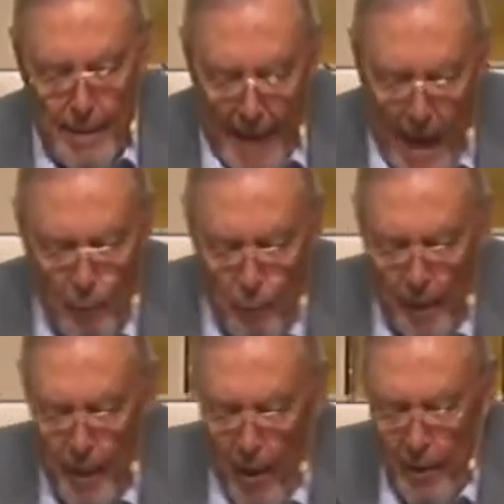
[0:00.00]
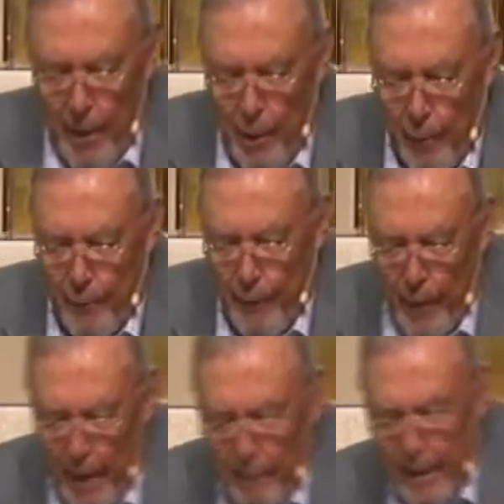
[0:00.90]
doubt regarding your
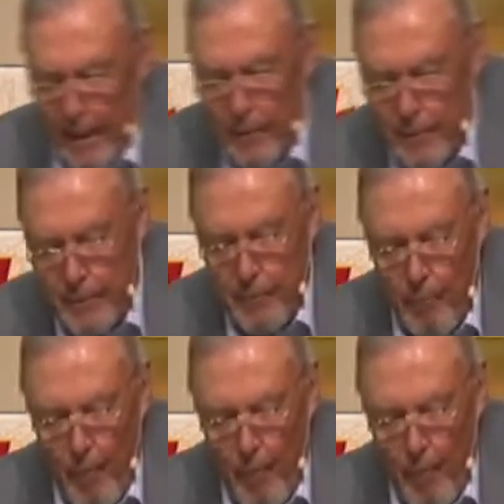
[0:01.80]
forgiveness,